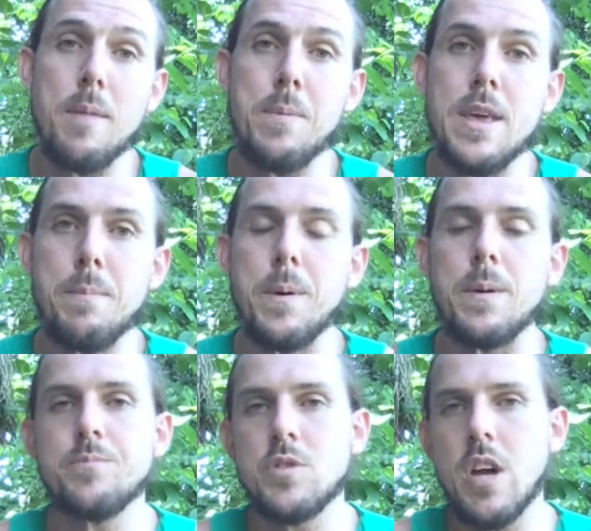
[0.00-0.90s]
people.
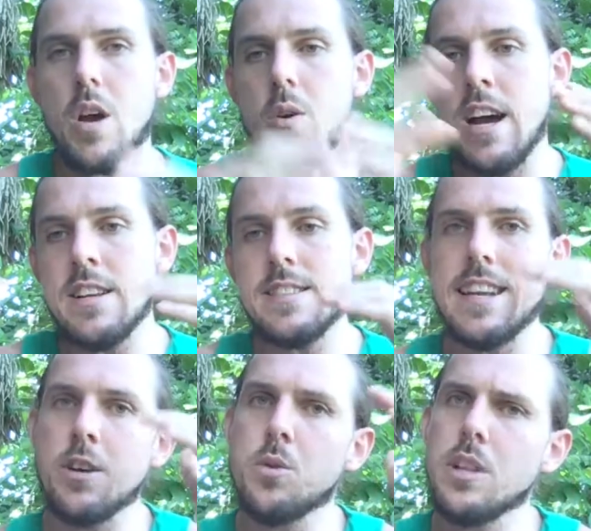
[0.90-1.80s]
So
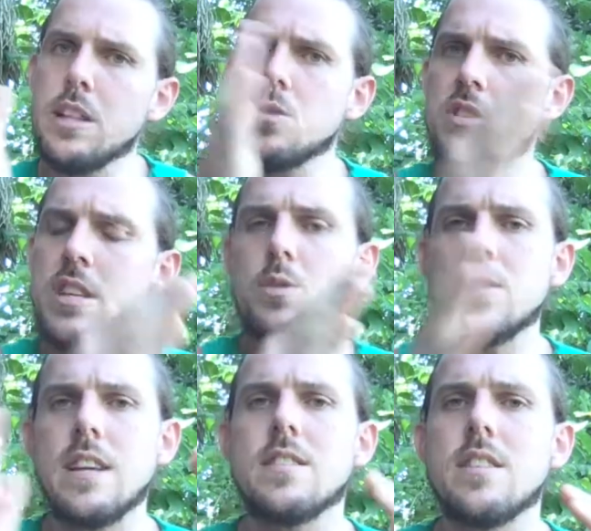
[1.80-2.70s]
understanding all the little skill
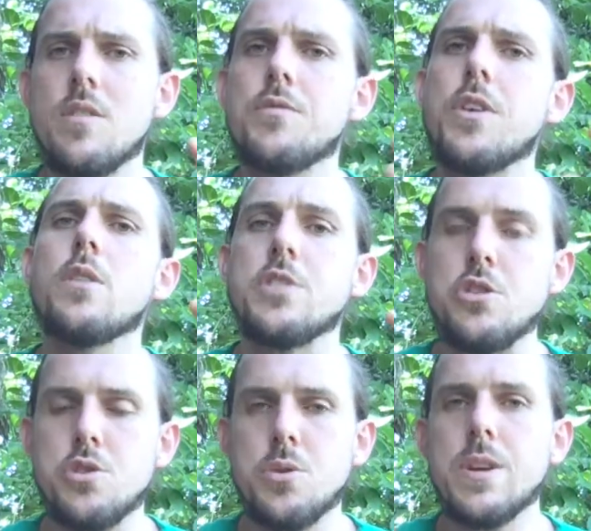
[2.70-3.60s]
sets that are involved in
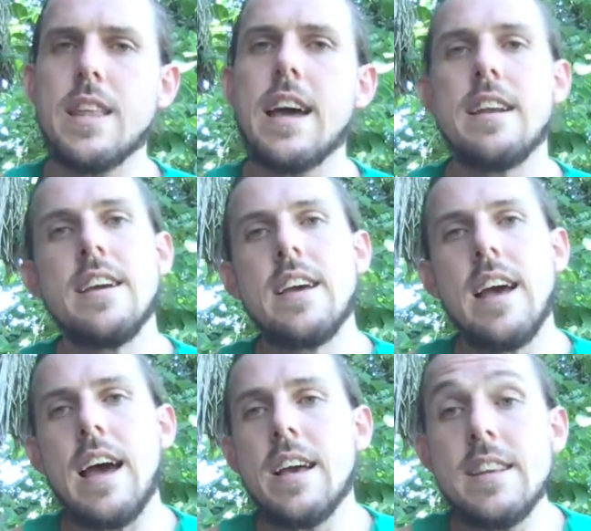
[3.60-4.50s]
doing that
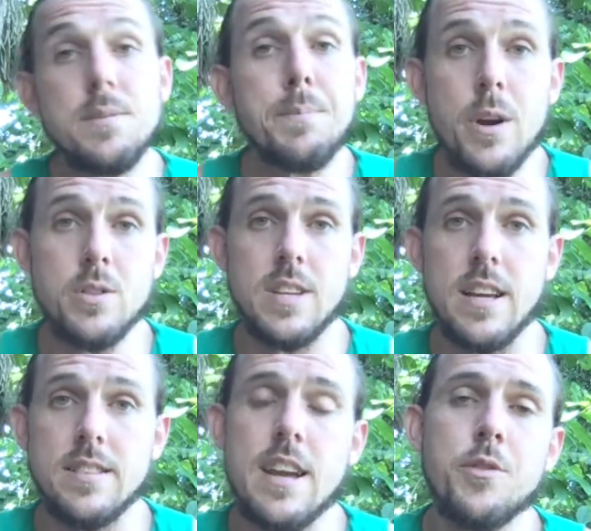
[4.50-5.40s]
is a
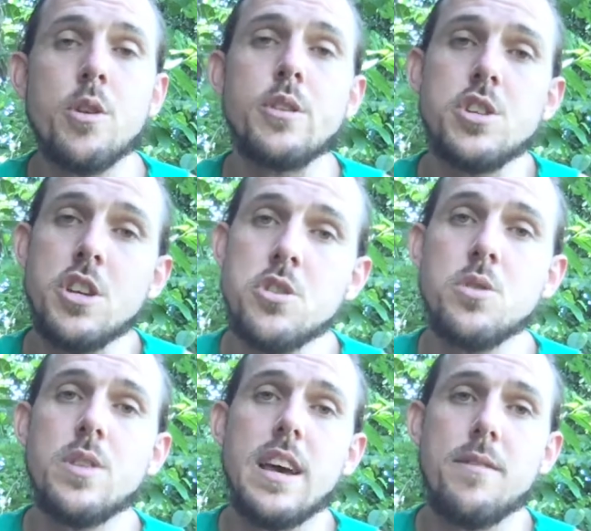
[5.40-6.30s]
process. Now, of course, you can
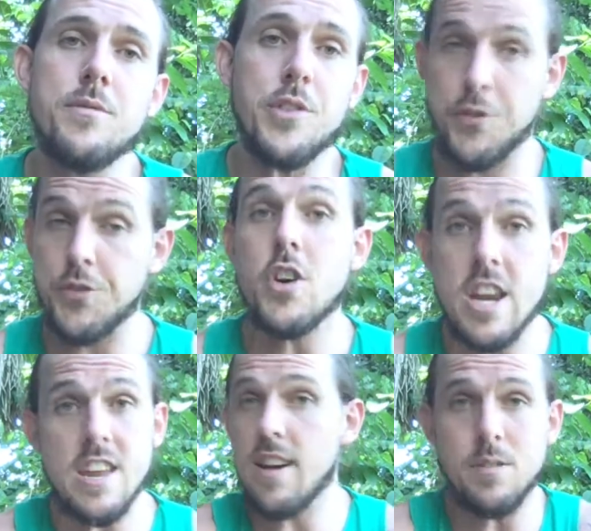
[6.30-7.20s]
do that for
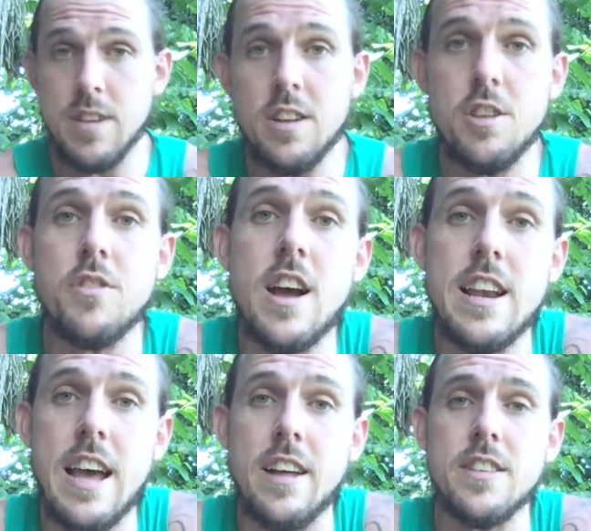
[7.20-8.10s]
free. I'll tell you right
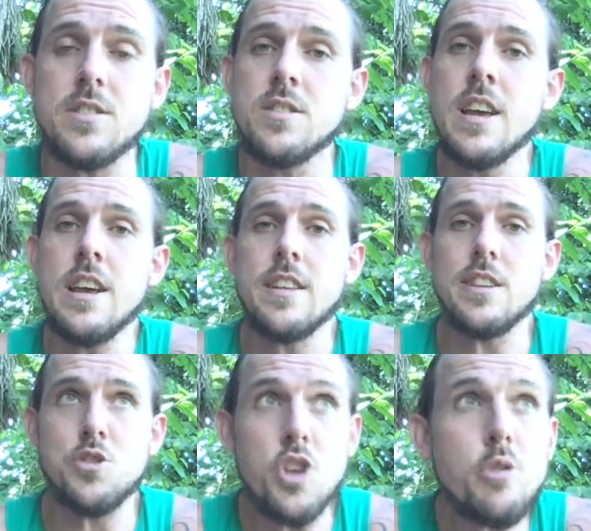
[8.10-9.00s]
now, there's
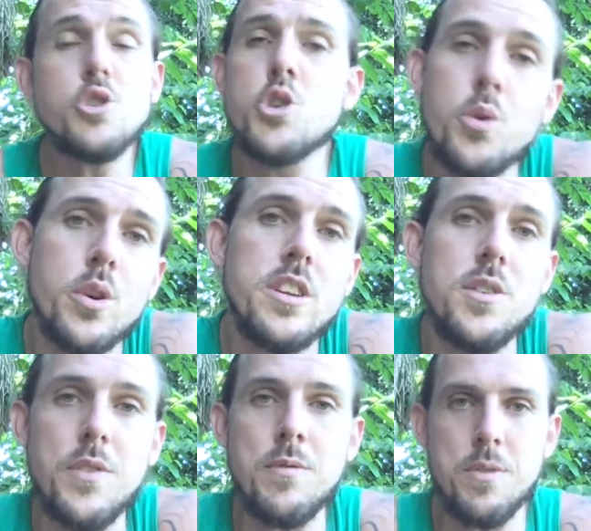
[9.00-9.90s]
no shortage
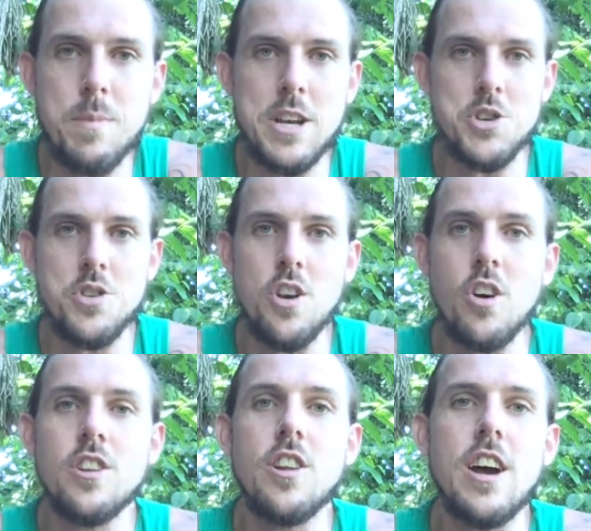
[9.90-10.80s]
of information
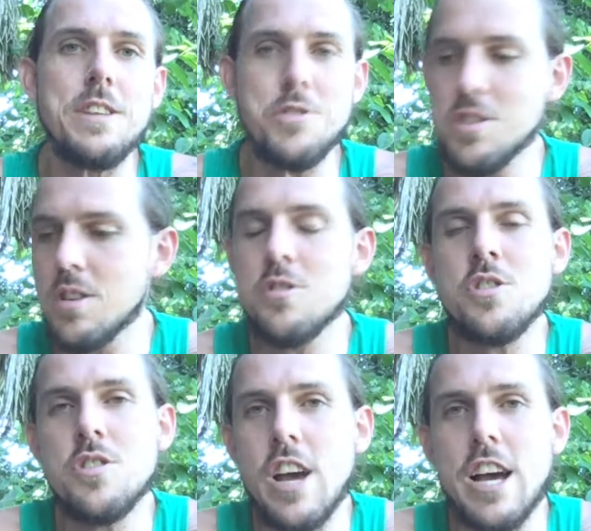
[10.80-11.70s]
online. Just on
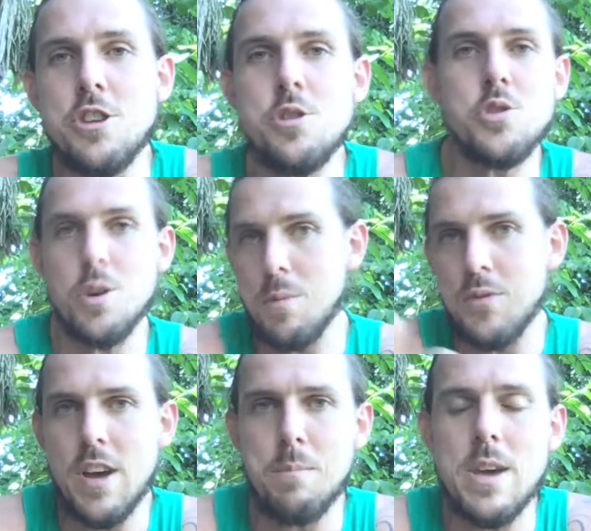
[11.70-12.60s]
YouTube. You
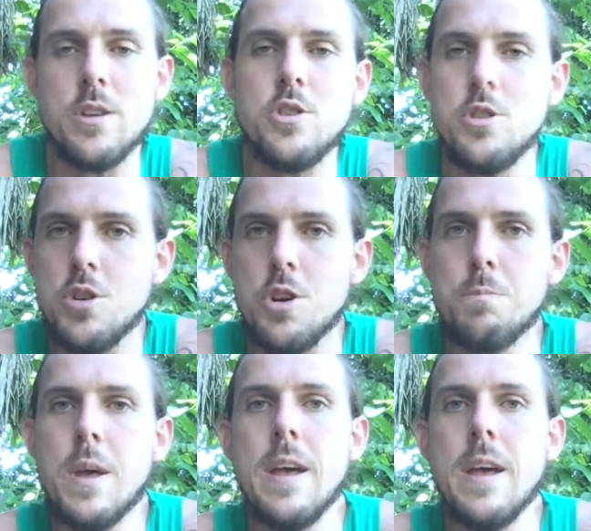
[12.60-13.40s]
found me on YouTube.